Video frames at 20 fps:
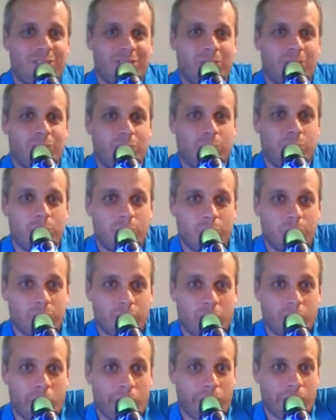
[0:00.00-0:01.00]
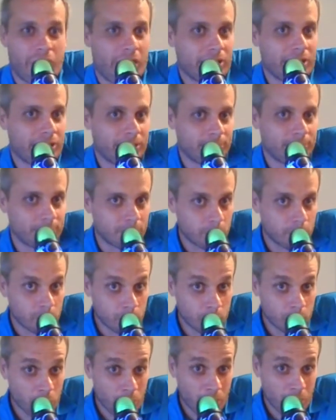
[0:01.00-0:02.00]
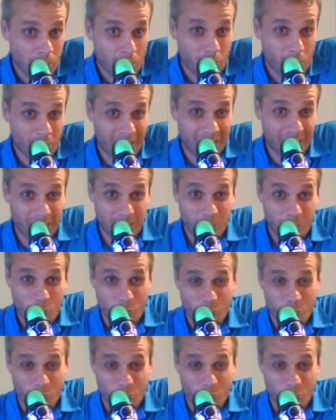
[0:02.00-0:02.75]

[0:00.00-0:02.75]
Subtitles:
a futures contract. Okay?